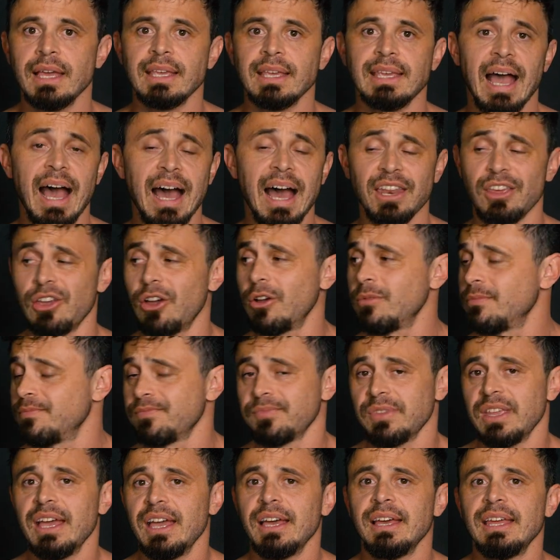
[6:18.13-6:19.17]
Cardio,
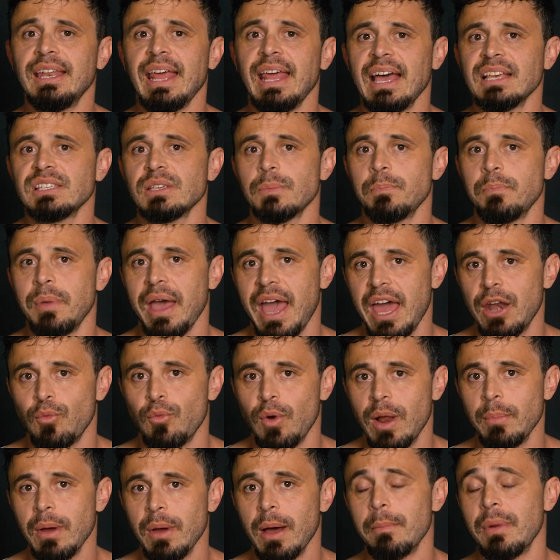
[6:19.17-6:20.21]
yeah, it has a bad
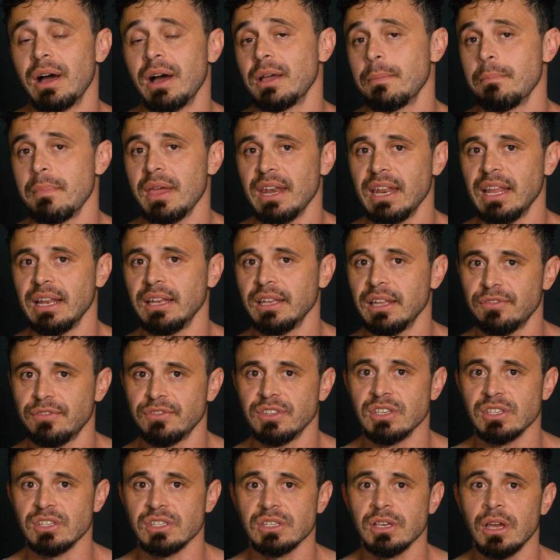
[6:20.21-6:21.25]
rep among many
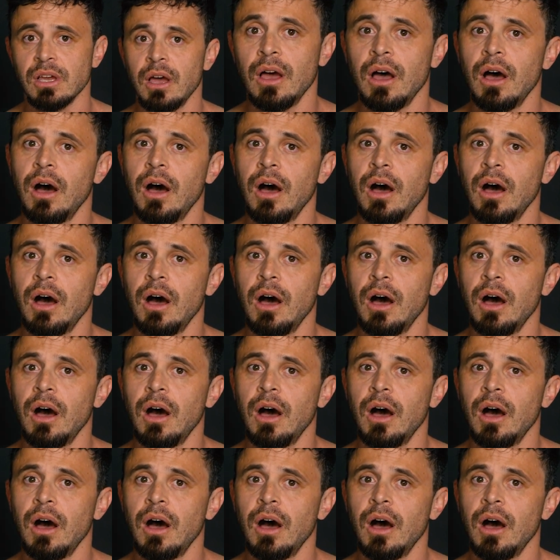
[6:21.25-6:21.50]
lifters.